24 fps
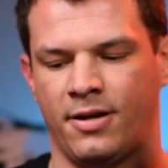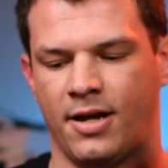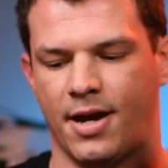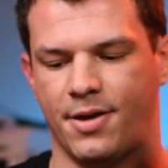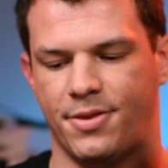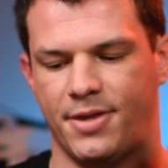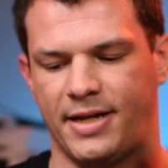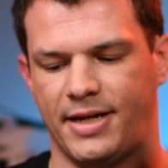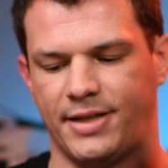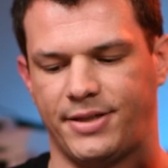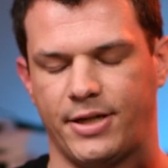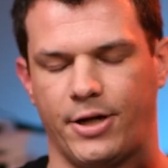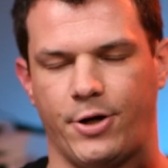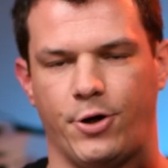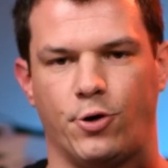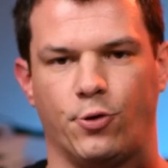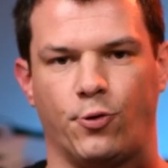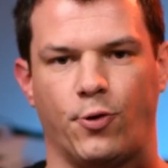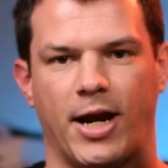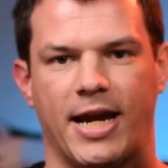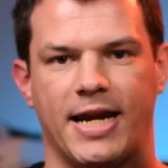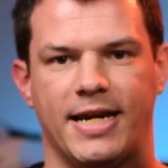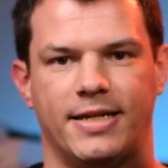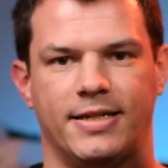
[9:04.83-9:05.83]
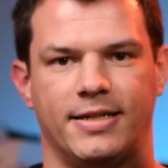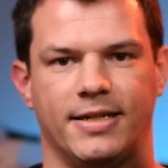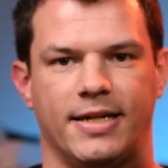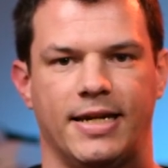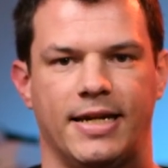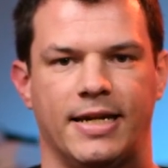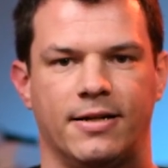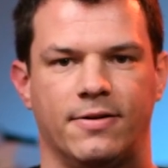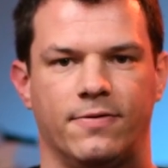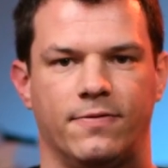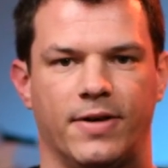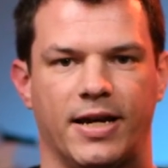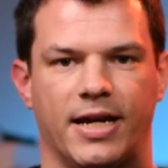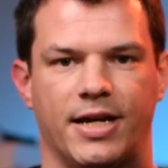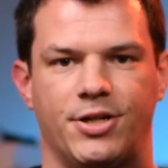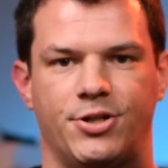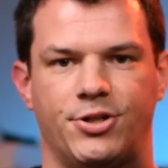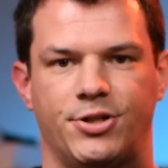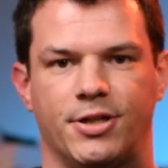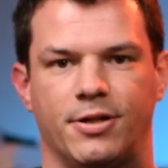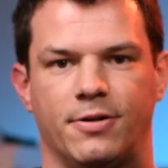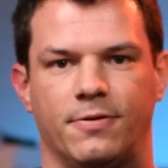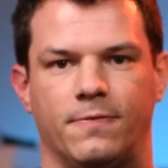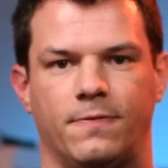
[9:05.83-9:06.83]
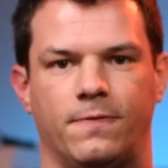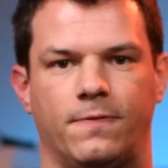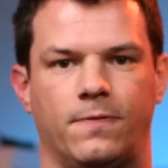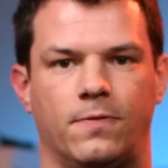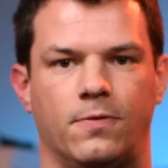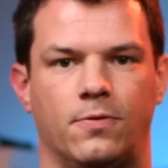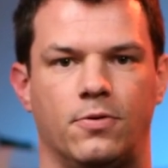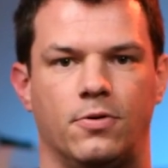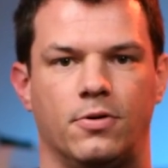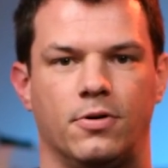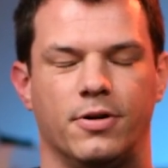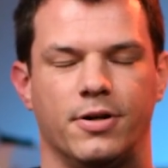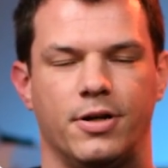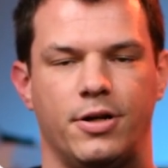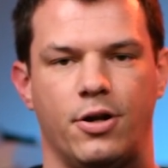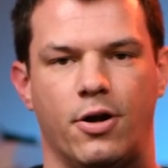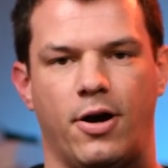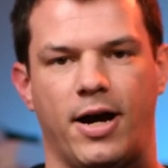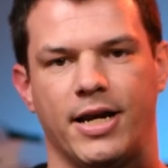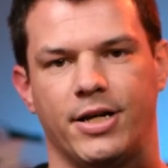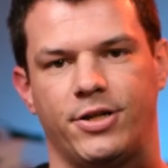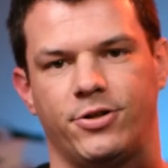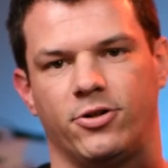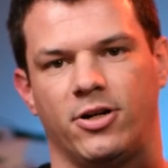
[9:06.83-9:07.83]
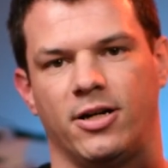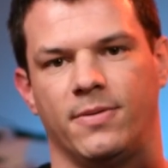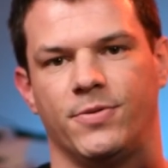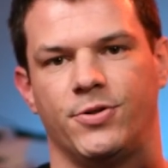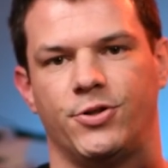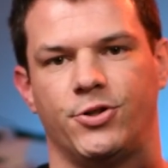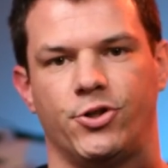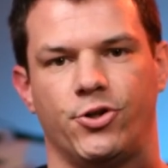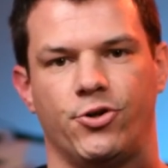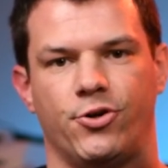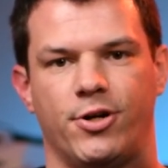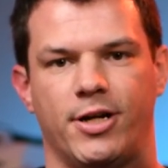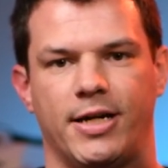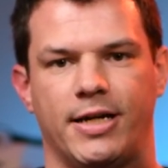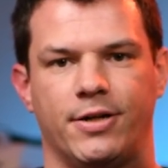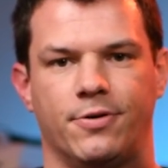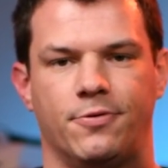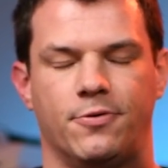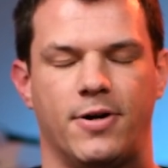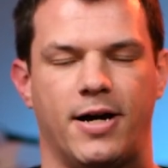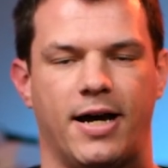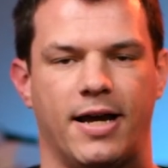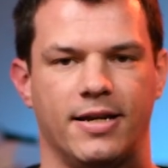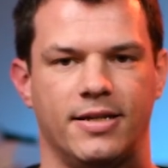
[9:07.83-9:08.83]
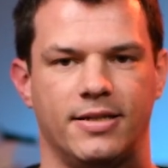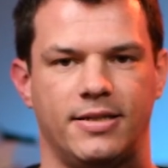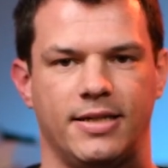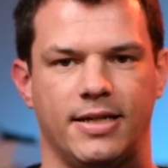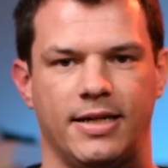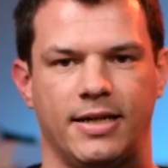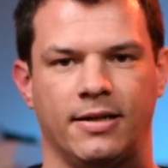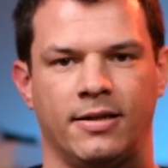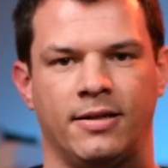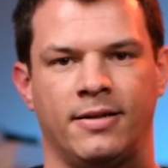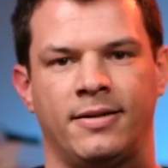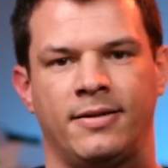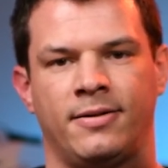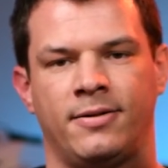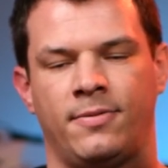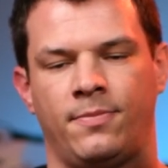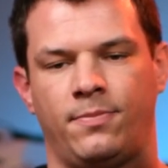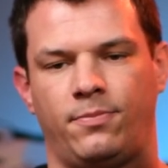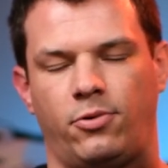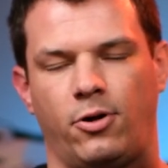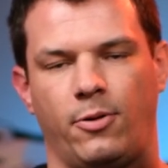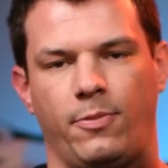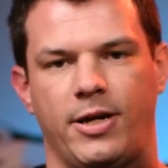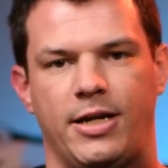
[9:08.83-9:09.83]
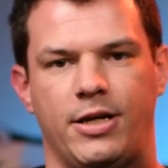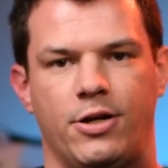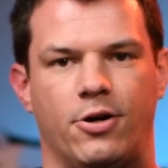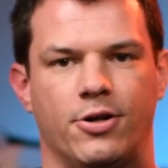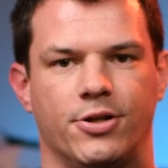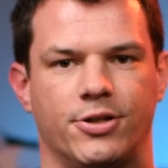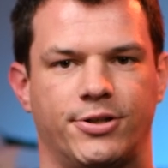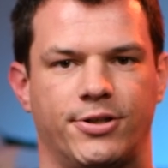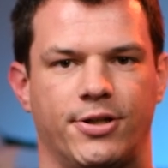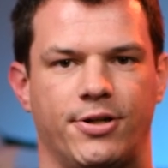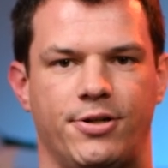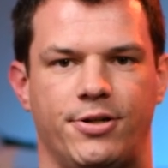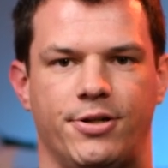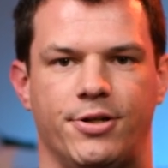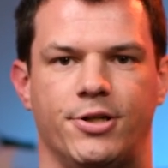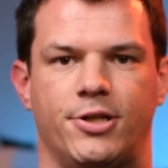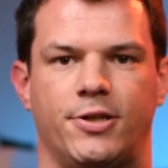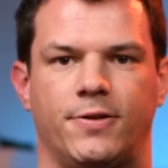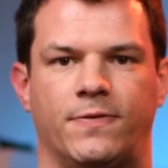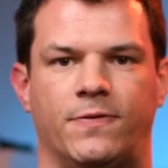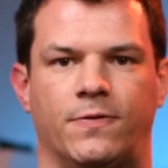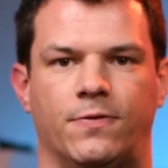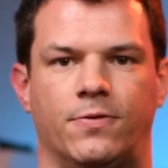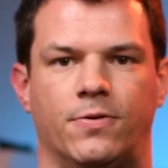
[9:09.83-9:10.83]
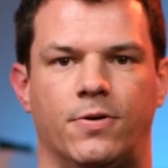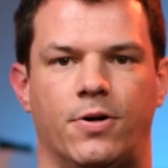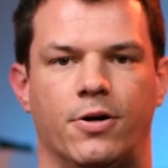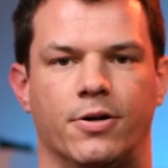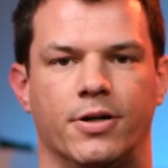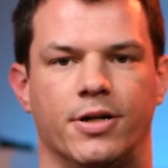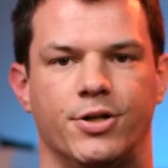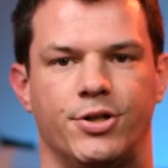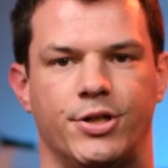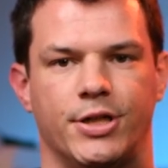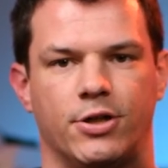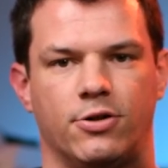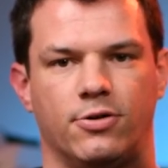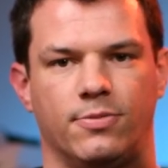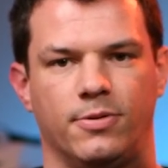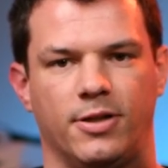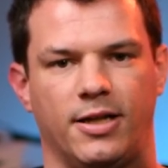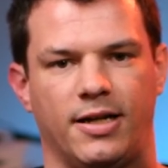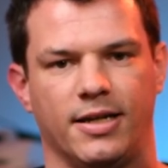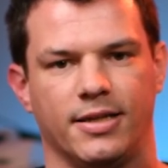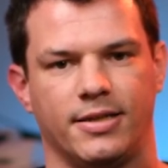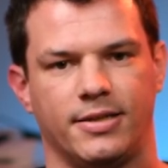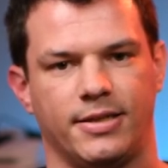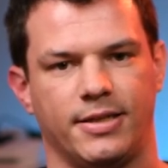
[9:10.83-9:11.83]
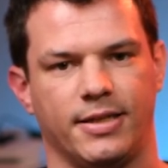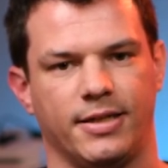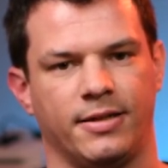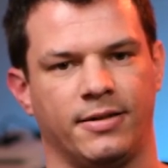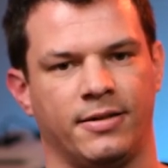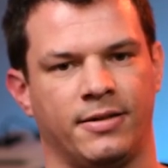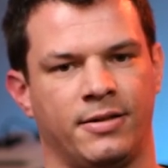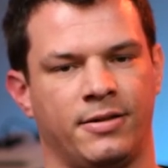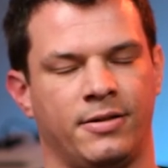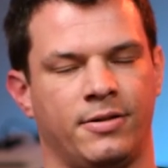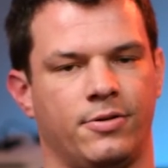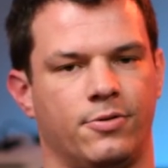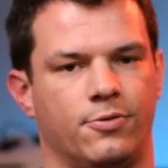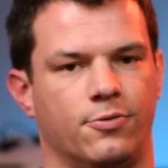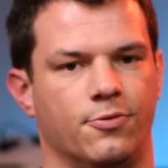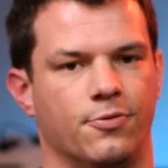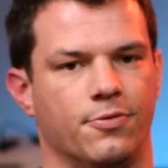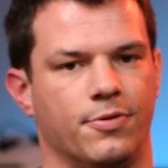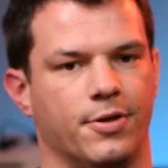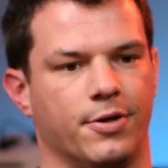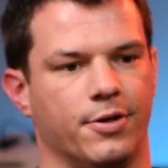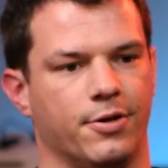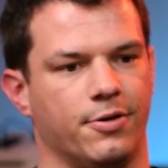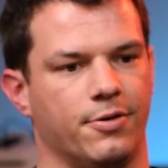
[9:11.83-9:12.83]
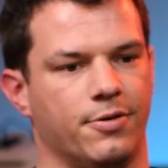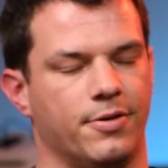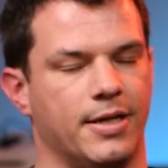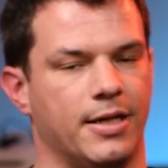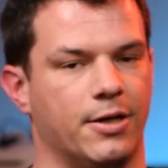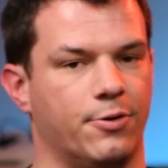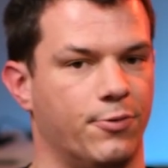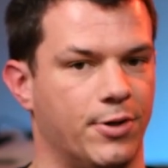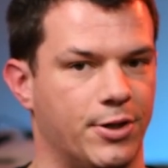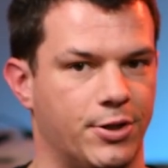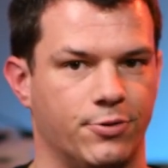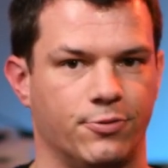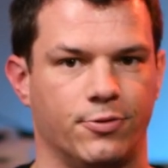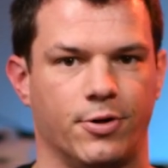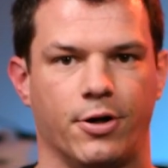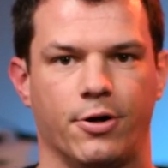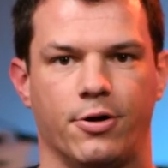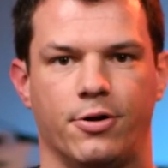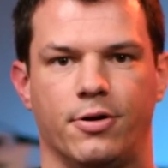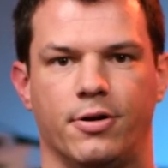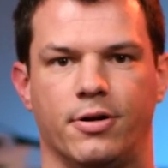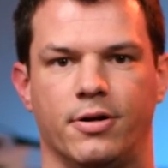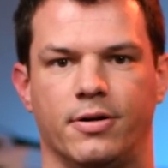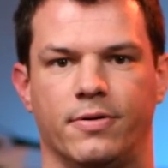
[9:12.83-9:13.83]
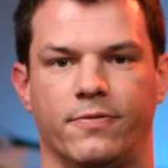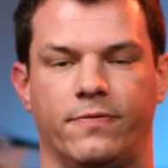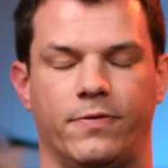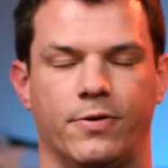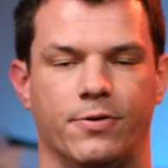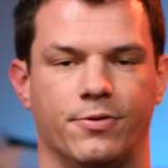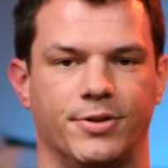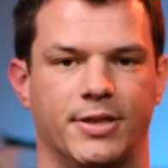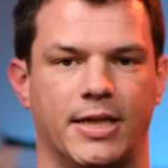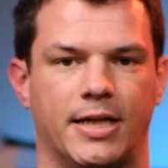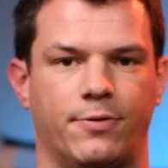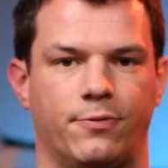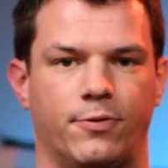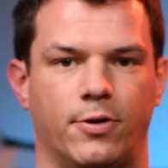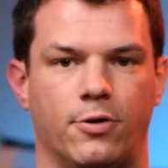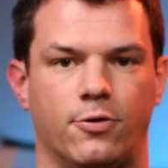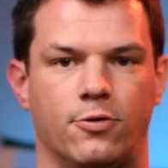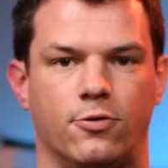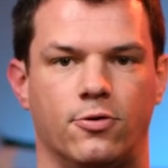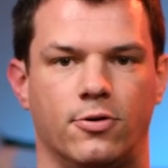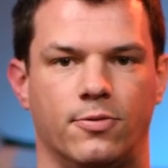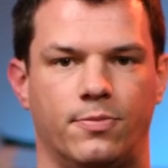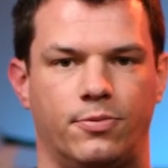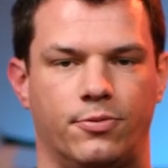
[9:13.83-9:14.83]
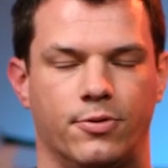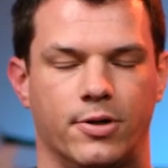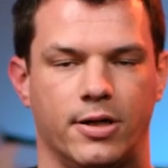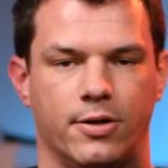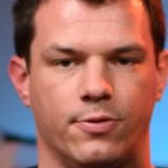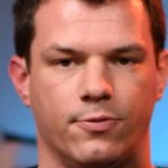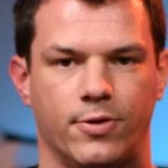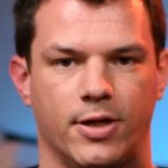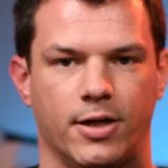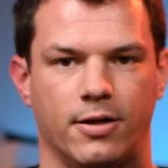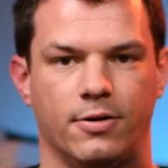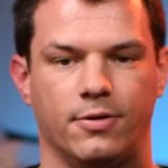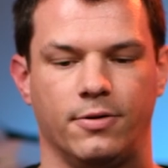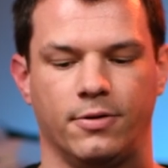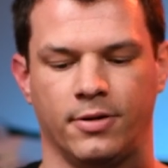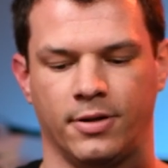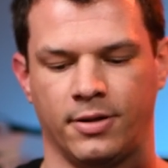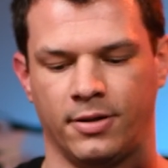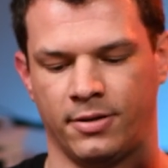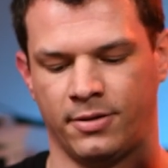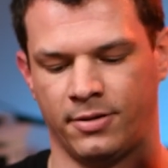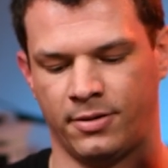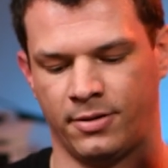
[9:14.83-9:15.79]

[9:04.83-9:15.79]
I think it's a great innovation for nighttime shooting or hunting, probably not so useful on a gel blaster, although the original Odin fills that role pretty well.